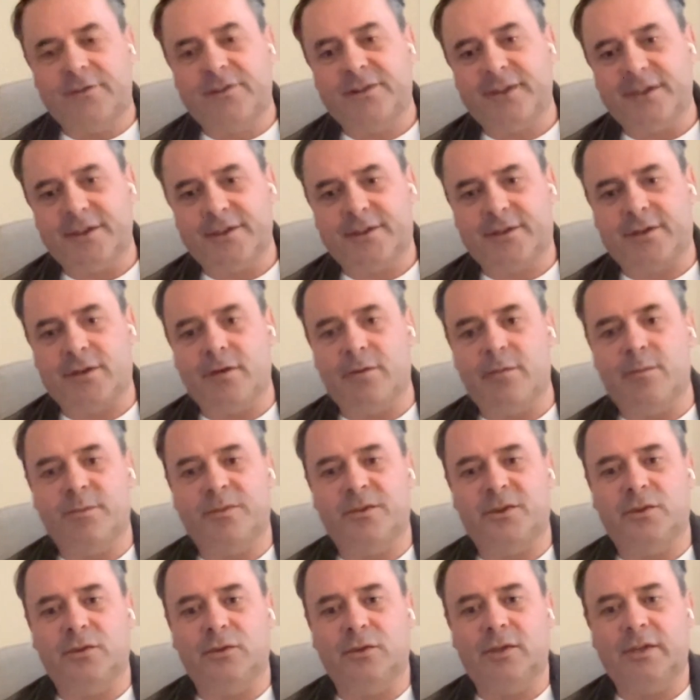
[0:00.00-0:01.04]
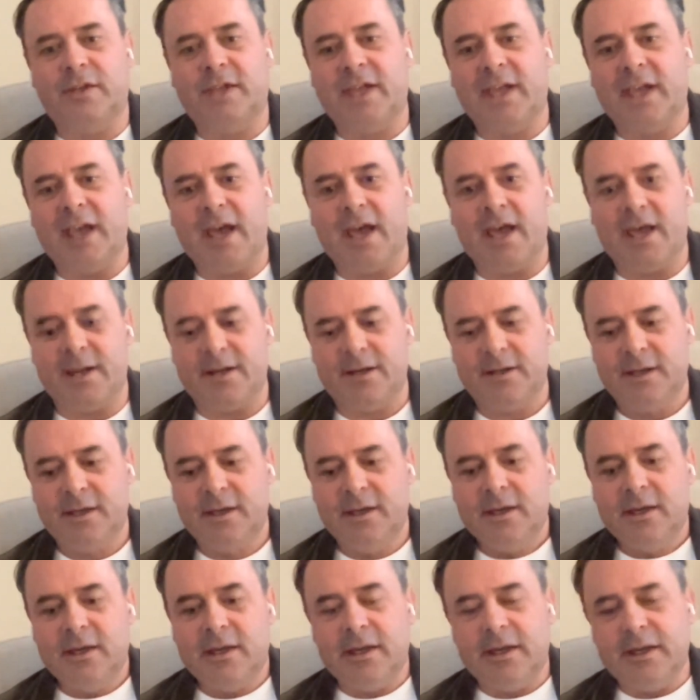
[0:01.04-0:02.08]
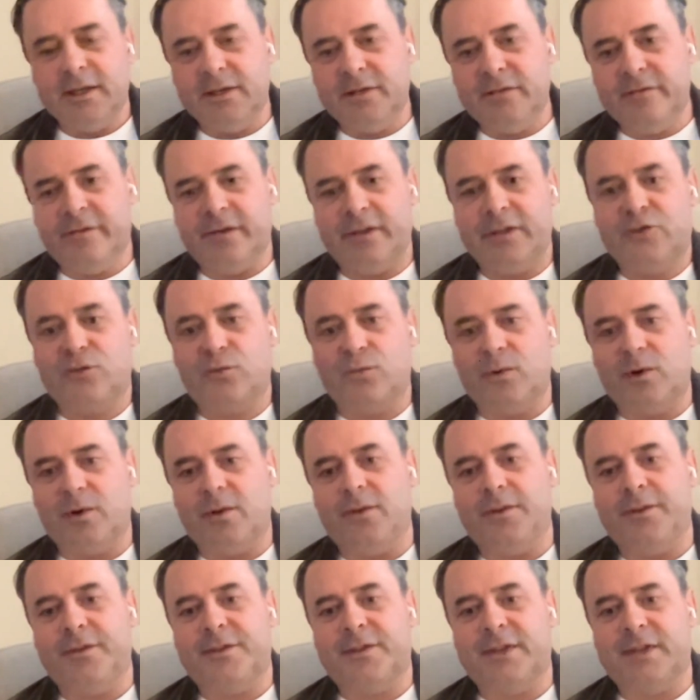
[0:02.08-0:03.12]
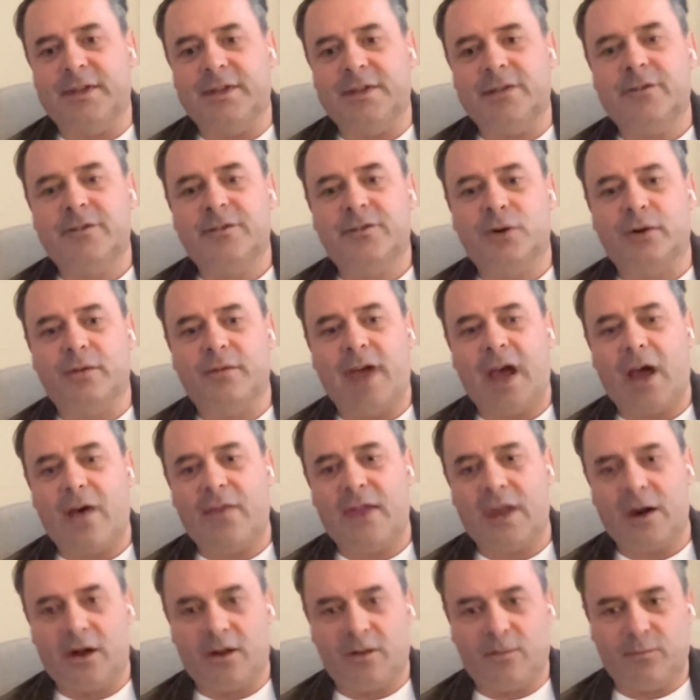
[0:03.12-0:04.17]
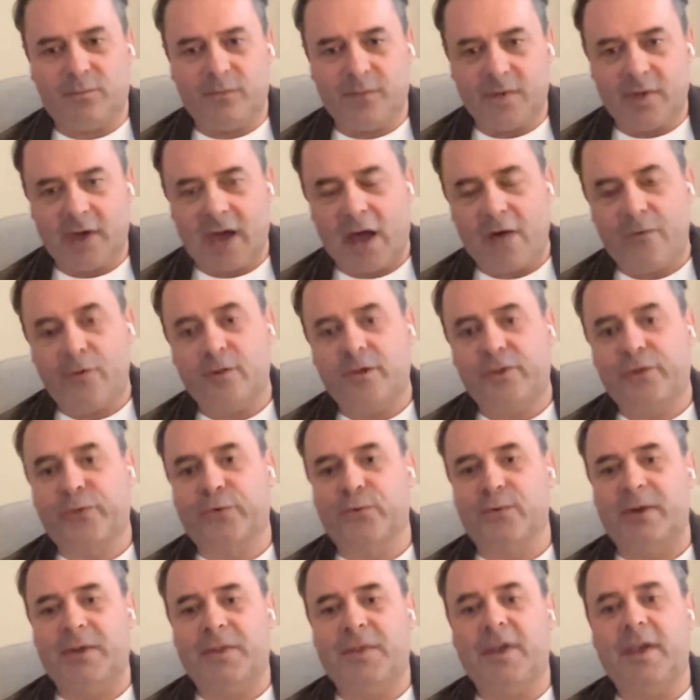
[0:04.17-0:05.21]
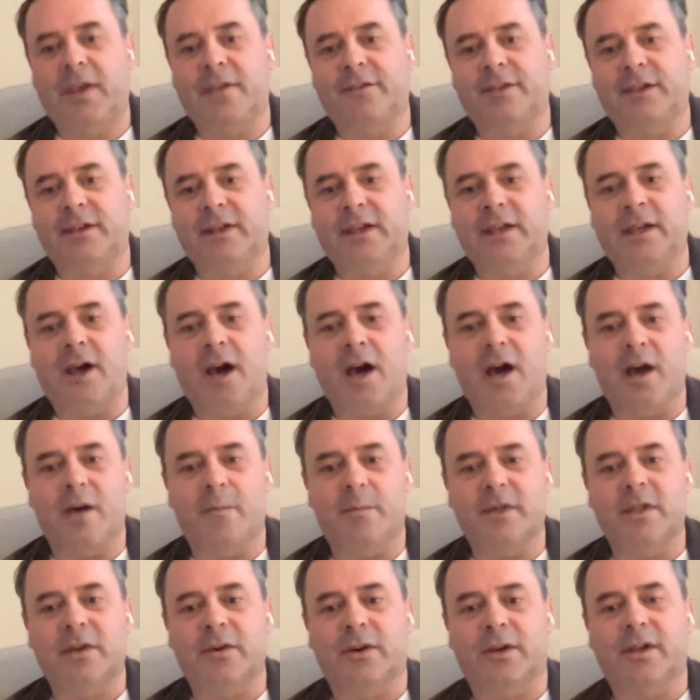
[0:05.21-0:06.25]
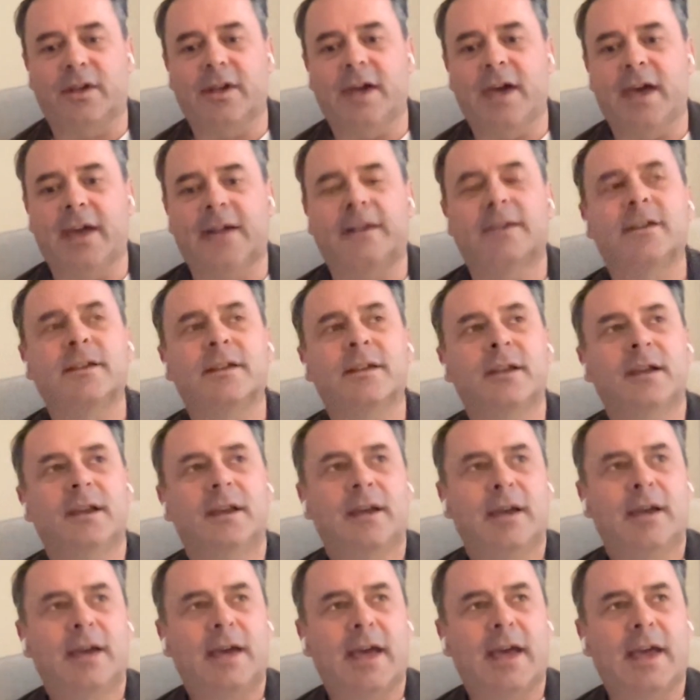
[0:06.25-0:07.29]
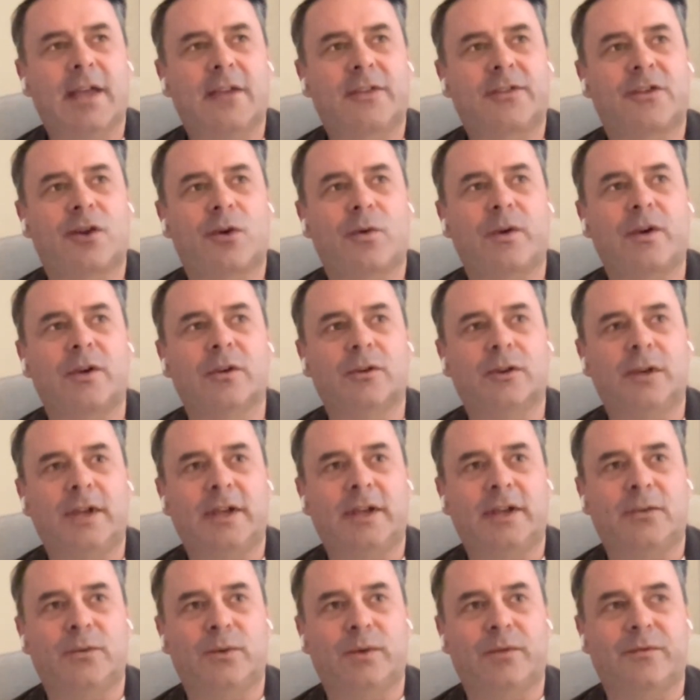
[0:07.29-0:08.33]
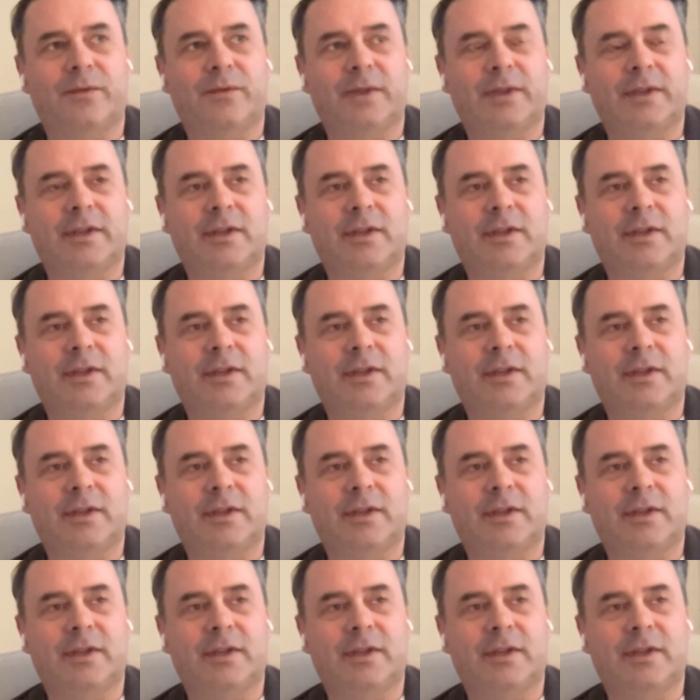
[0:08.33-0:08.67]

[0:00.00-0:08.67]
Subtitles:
at systems, you're looking at individuals, and sort of how those three things interconnect. And so when you're looking to,